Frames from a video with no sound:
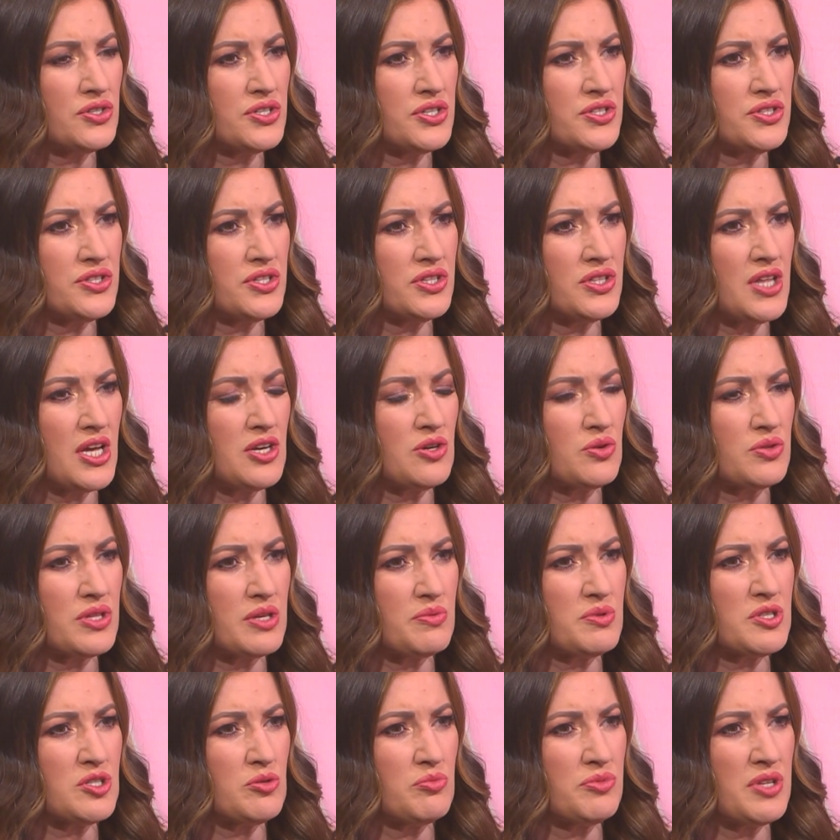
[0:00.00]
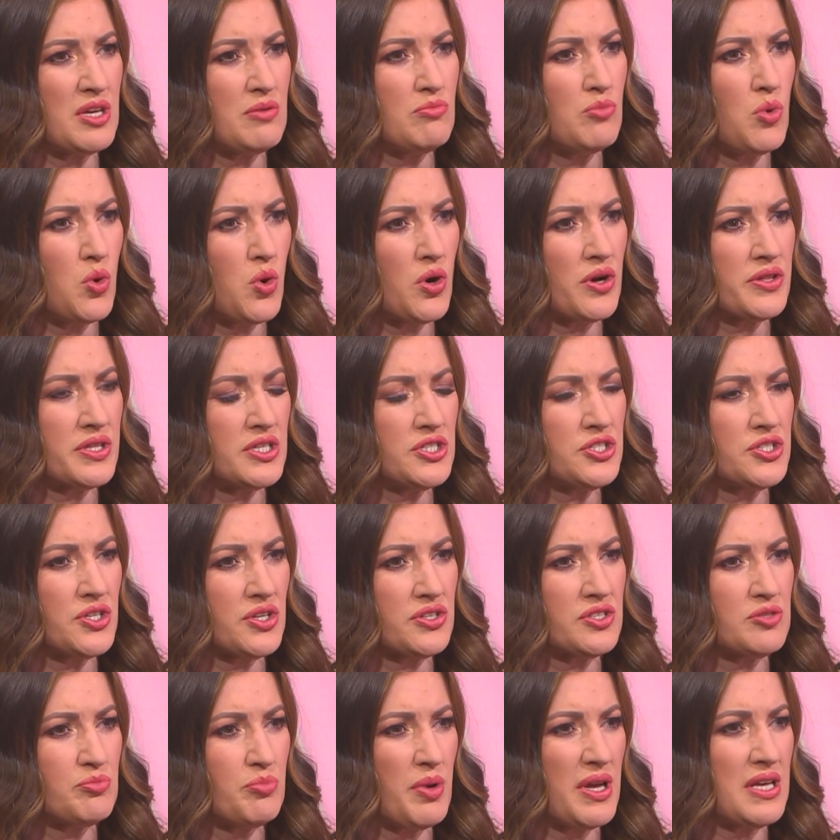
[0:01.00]
Did they know there was something more than
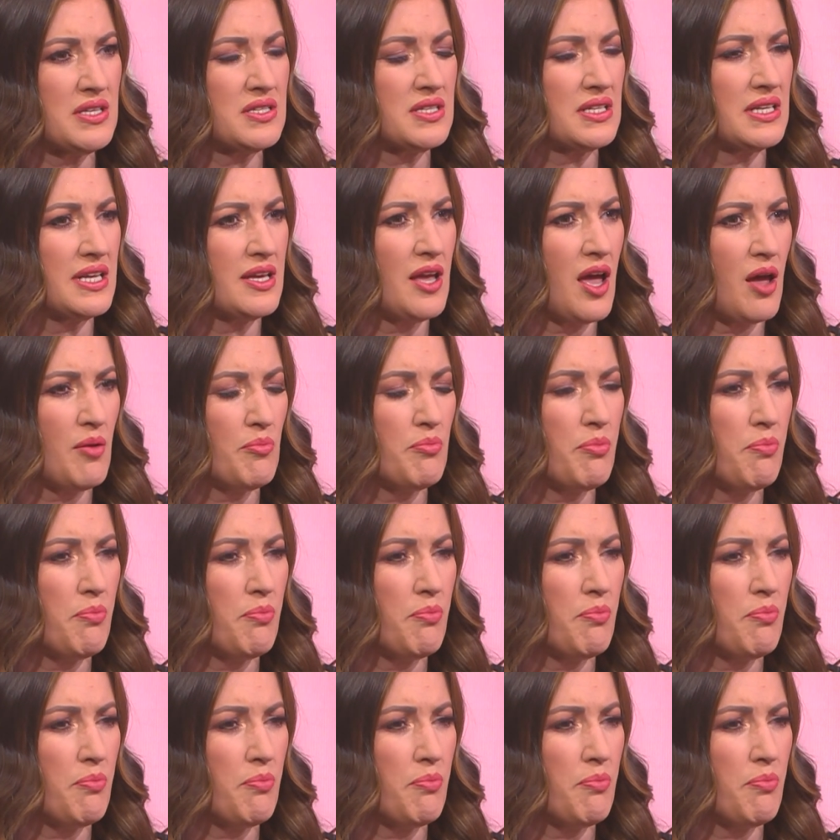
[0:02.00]
just basically a